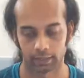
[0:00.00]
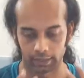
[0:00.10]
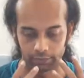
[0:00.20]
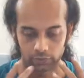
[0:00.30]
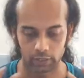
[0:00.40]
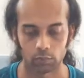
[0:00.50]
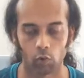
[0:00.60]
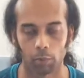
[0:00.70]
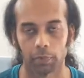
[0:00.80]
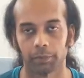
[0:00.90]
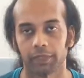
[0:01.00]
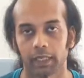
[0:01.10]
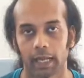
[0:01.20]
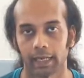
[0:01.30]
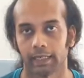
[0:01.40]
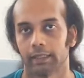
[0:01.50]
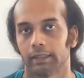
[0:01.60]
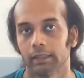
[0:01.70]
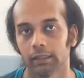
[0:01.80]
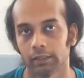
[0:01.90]
can really warm up the head and
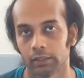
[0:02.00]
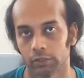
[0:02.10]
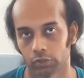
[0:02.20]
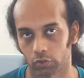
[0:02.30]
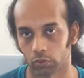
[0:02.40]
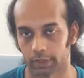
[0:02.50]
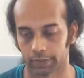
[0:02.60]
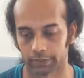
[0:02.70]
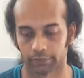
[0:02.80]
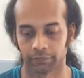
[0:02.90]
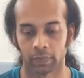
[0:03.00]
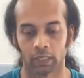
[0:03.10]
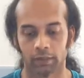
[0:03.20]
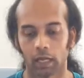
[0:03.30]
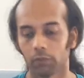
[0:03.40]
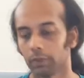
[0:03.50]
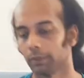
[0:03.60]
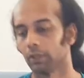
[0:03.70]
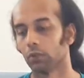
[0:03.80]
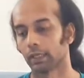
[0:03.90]
the shoulders. Now we
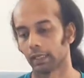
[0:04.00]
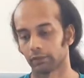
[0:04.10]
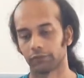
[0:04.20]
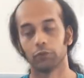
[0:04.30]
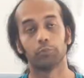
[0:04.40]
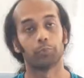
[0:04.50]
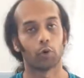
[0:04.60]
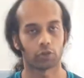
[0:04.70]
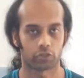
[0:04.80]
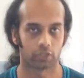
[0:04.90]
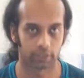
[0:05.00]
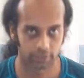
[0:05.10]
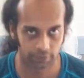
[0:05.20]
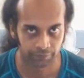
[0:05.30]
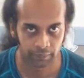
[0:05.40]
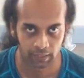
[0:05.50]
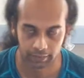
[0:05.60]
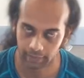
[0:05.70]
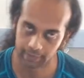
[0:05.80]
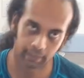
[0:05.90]
will look at a few postures
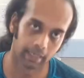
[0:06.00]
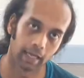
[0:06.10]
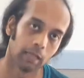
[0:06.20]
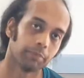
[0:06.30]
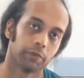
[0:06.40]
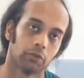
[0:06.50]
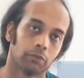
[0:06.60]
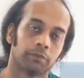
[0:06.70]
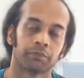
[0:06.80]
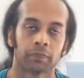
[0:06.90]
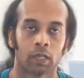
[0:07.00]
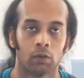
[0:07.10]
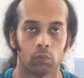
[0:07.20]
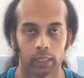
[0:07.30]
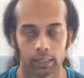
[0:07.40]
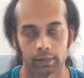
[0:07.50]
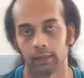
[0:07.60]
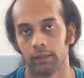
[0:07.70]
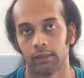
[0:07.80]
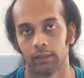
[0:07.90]
that can help you with
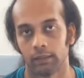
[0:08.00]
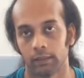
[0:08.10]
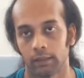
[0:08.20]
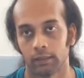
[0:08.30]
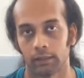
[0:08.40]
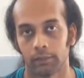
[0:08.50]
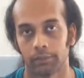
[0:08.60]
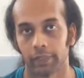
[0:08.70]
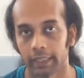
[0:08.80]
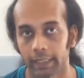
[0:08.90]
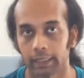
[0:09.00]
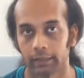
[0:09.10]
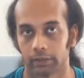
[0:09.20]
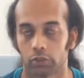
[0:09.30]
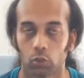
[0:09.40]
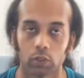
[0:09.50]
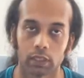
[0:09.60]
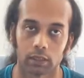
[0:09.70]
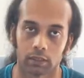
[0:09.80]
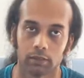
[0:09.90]
bringing
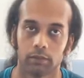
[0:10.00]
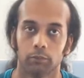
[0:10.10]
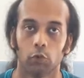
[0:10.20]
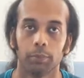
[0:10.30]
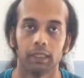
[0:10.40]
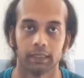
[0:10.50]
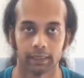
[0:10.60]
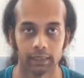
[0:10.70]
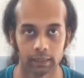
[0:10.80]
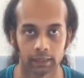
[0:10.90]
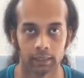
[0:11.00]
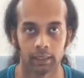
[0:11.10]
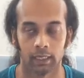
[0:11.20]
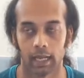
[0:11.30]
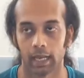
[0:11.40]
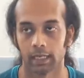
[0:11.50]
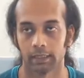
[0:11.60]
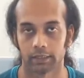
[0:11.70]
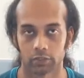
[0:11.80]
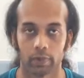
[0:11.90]
shoulder mobility
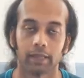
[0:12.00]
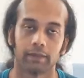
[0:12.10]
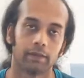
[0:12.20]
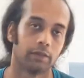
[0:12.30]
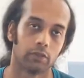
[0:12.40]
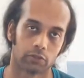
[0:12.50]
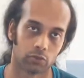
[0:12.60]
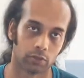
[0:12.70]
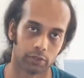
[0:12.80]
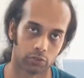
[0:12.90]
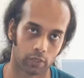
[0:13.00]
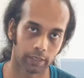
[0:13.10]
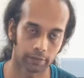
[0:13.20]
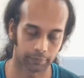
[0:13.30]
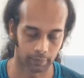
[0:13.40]
and strength in your shoulder joint.